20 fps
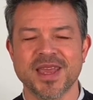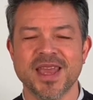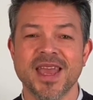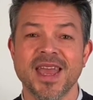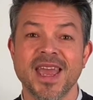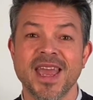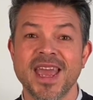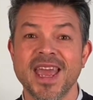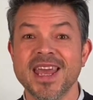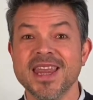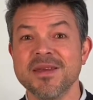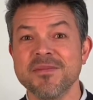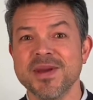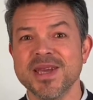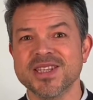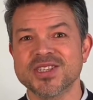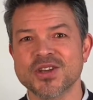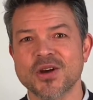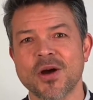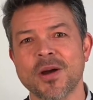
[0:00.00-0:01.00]
In the
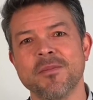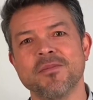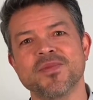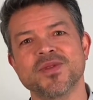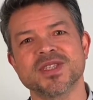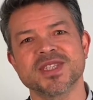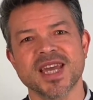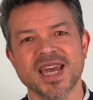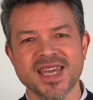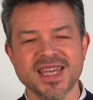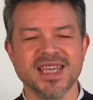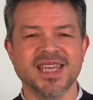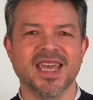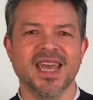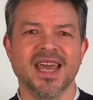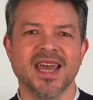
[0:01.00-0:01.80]
meantime, take care,